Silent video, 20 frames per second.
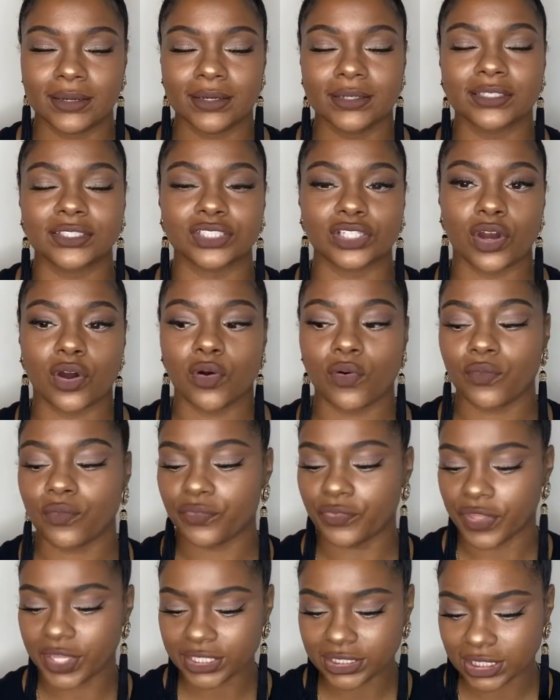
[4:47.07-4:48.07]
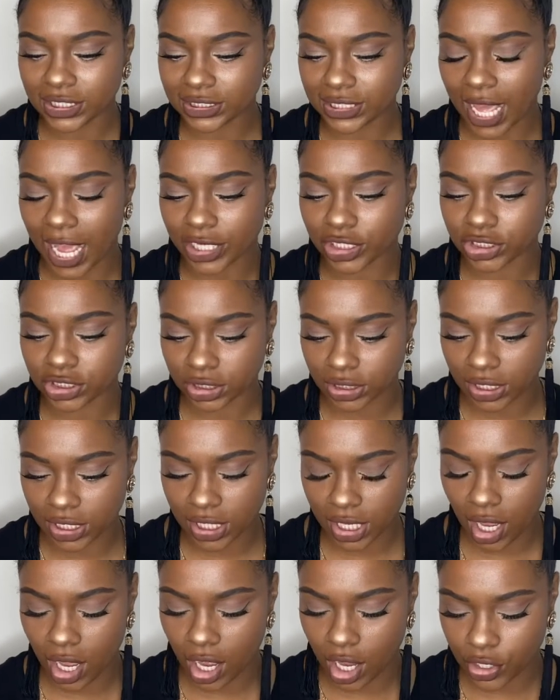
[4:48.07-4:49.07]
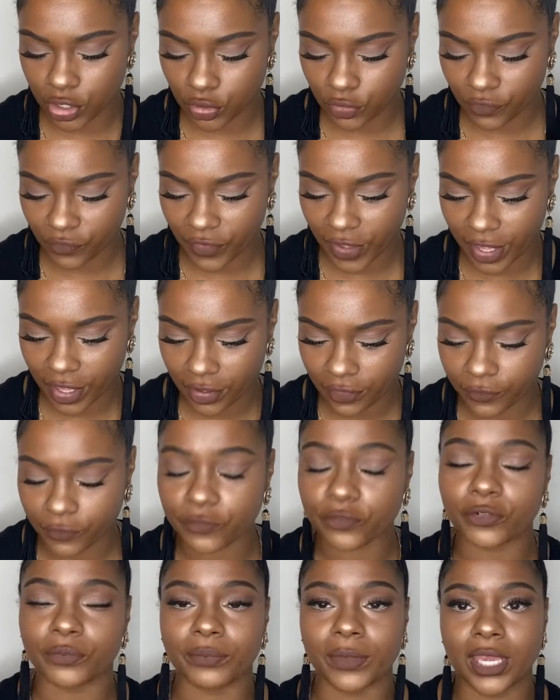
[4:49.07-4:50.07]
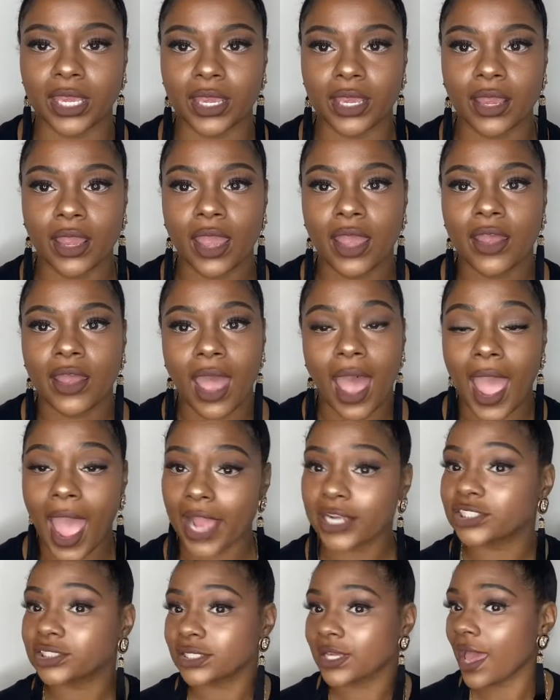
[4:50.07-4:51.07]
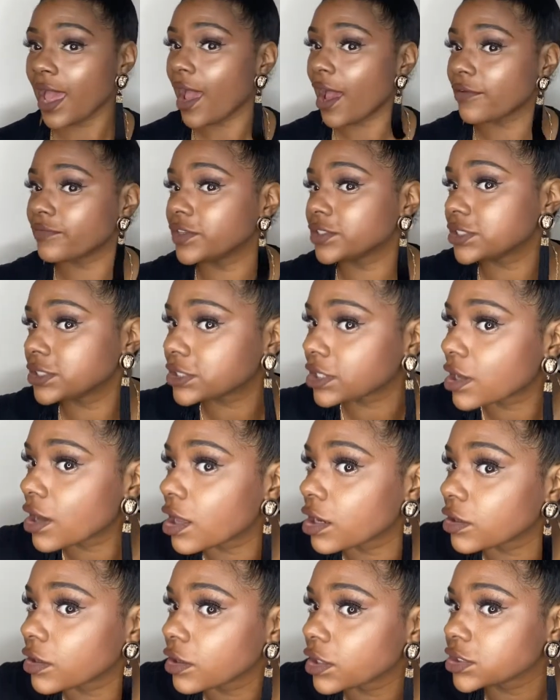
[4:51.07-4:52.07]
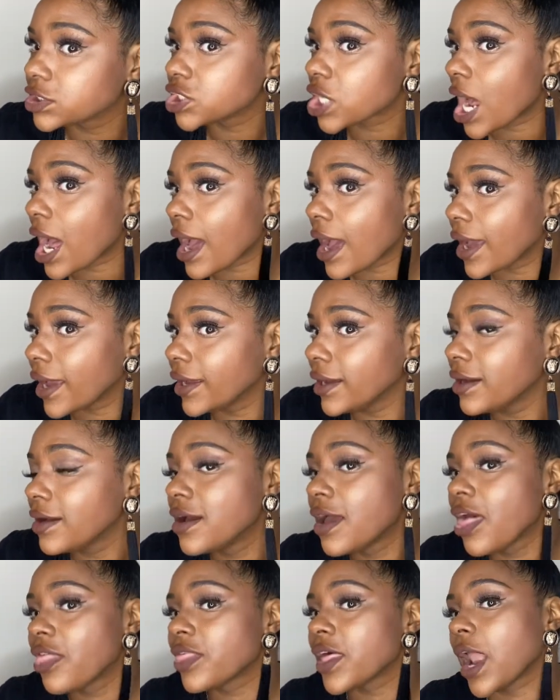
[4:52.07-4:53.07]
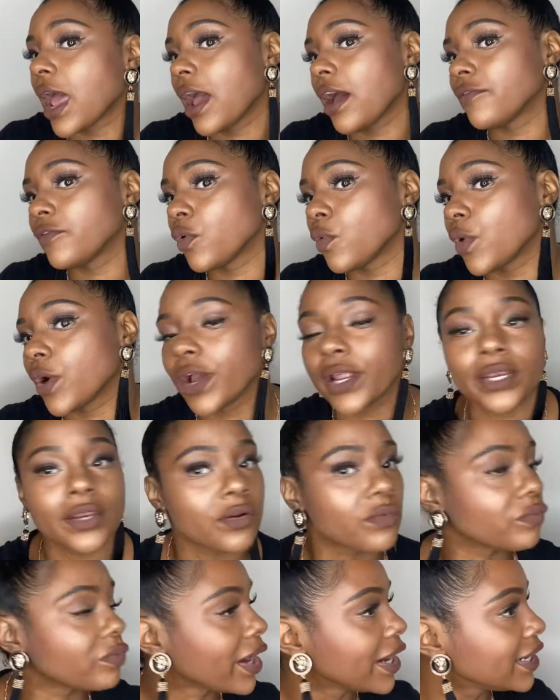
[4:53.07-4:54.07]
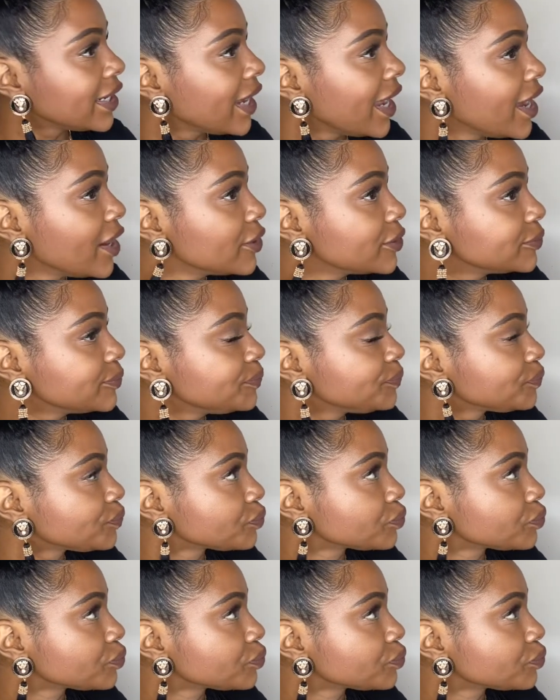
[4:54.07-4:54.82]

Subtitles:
So this is actually a new fave for me. I actually have, this is the color Chai that I have on right now.